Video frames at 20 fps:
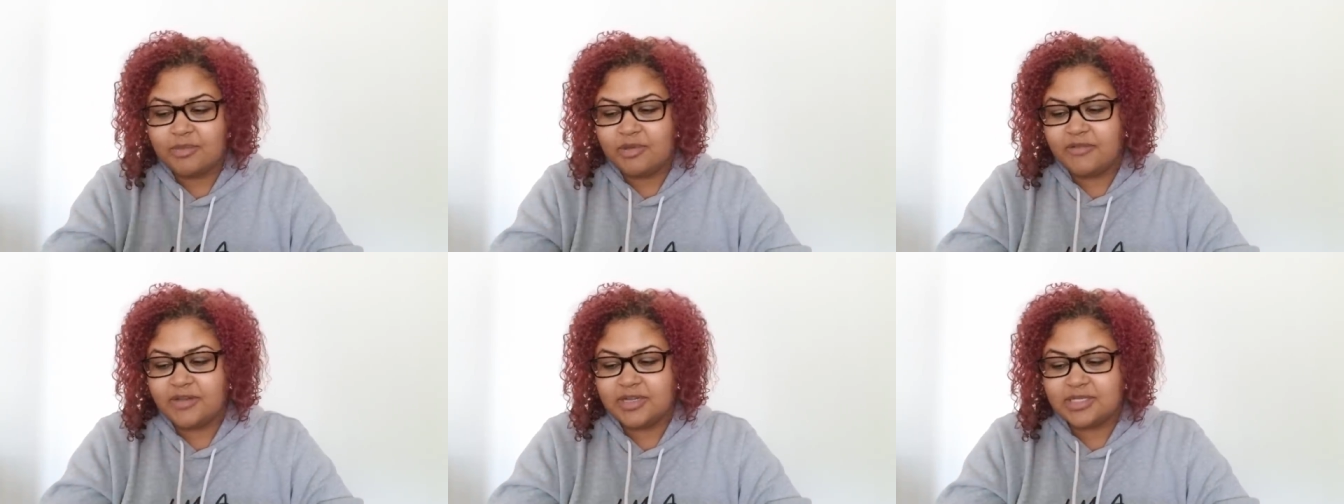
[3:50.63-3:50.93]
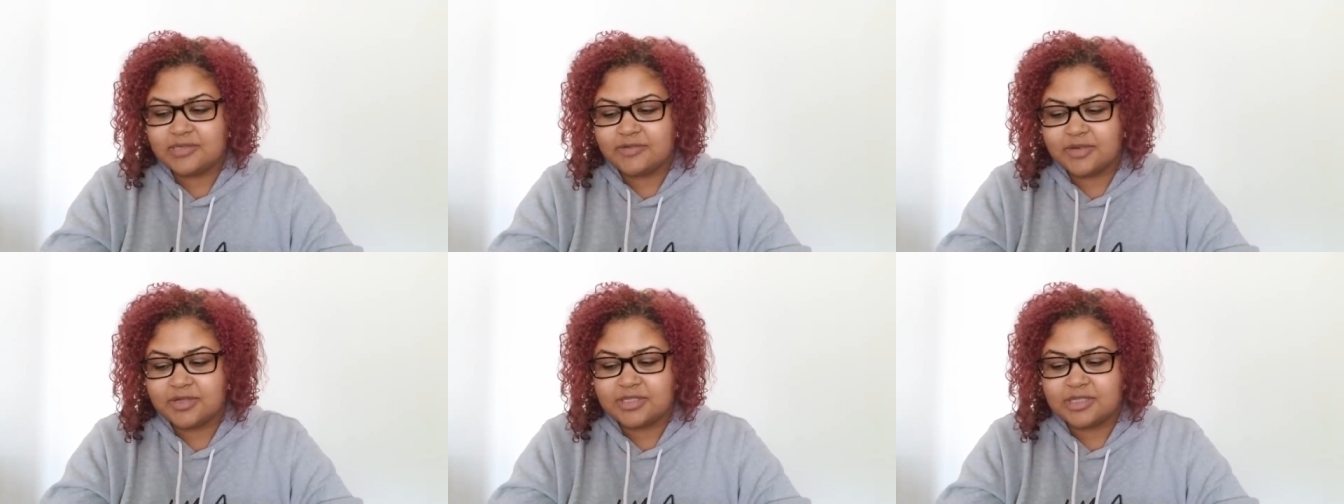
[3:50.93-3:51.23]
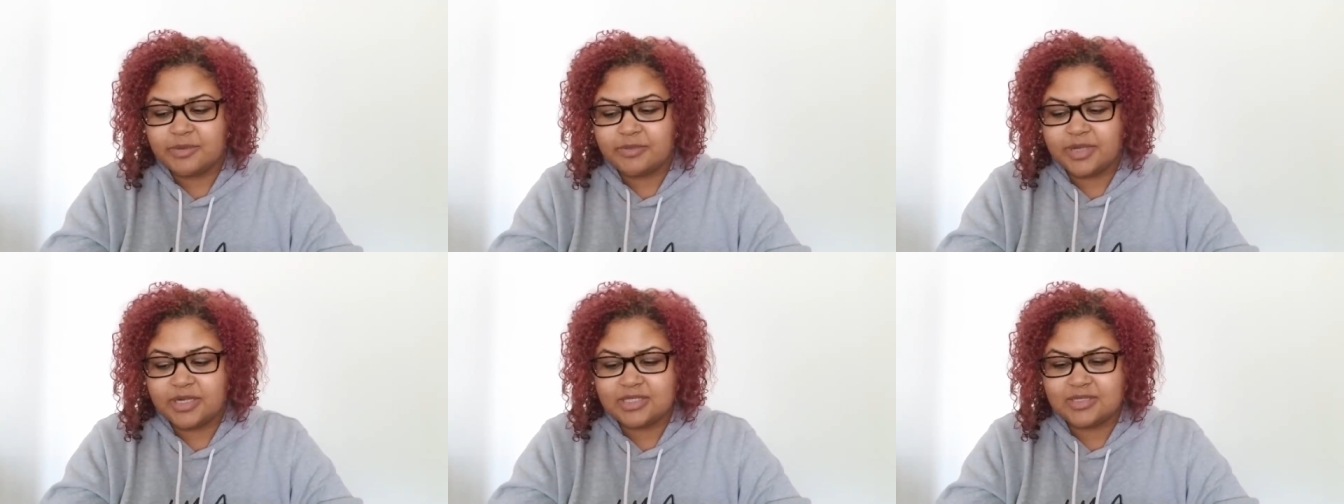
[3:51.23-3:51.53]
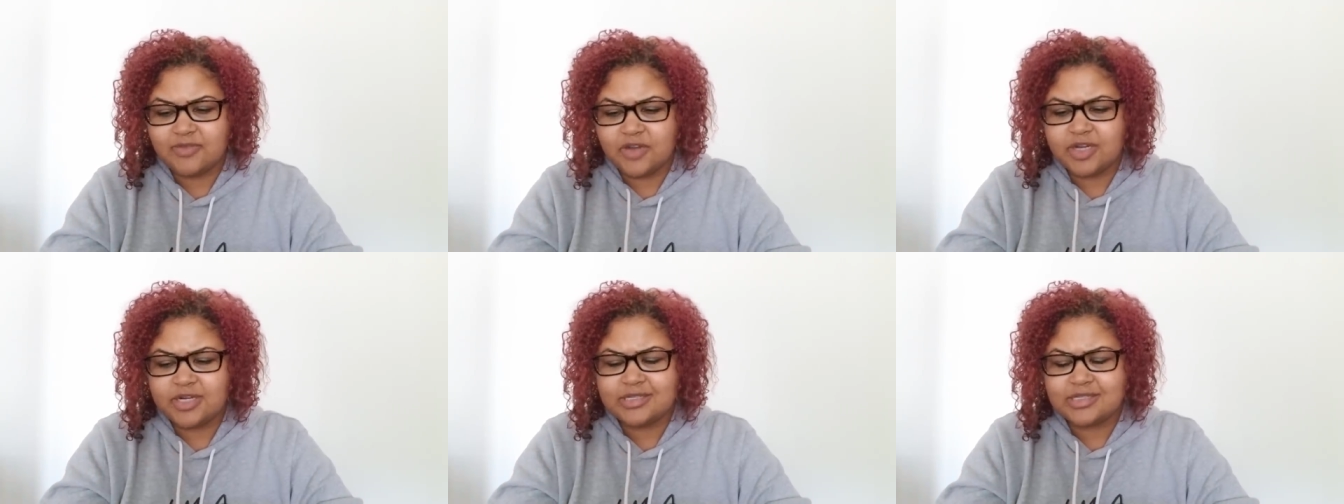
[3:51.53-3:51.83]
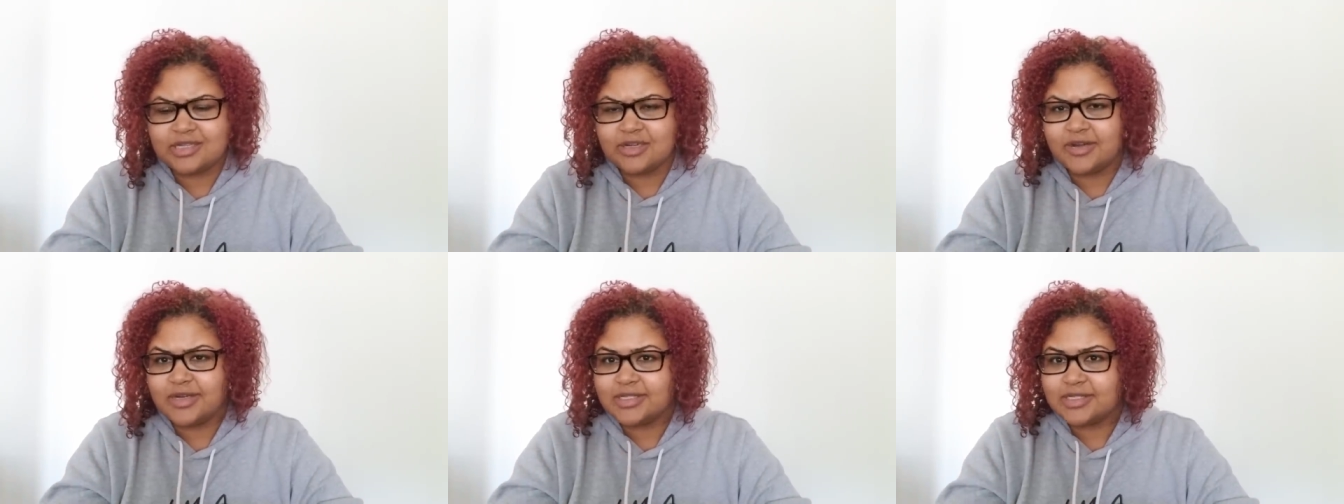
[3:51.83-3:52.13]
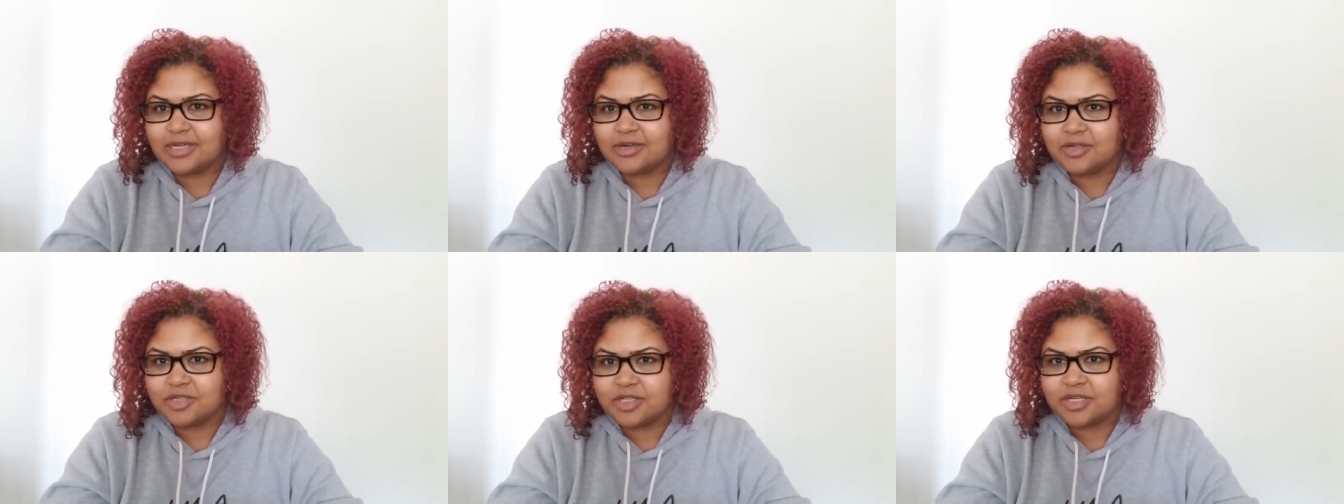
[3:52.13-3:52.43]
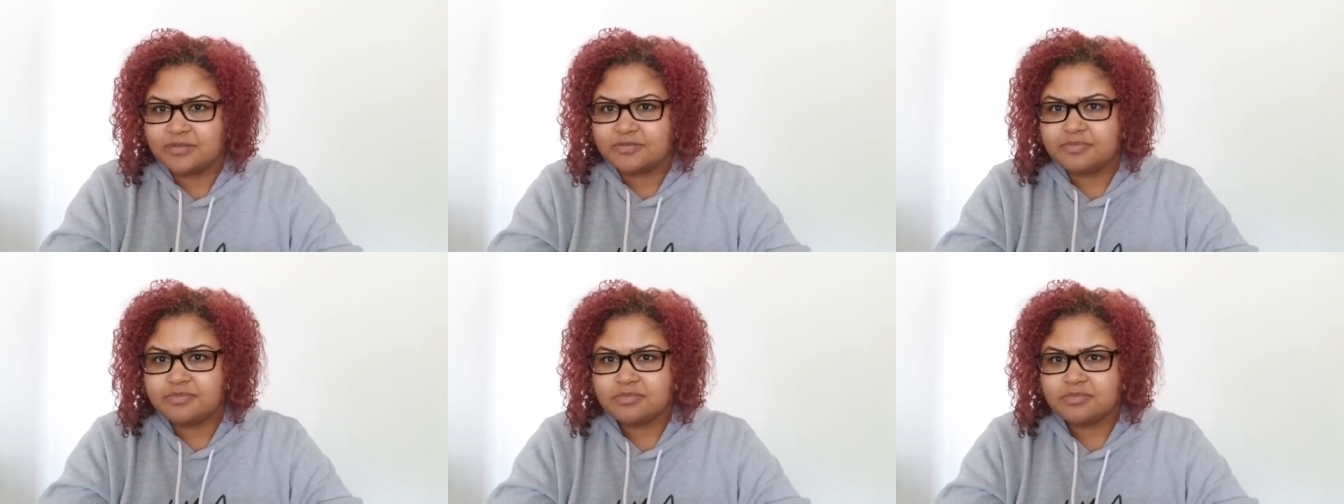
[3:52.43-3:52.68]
be vice versa but it's very serious energy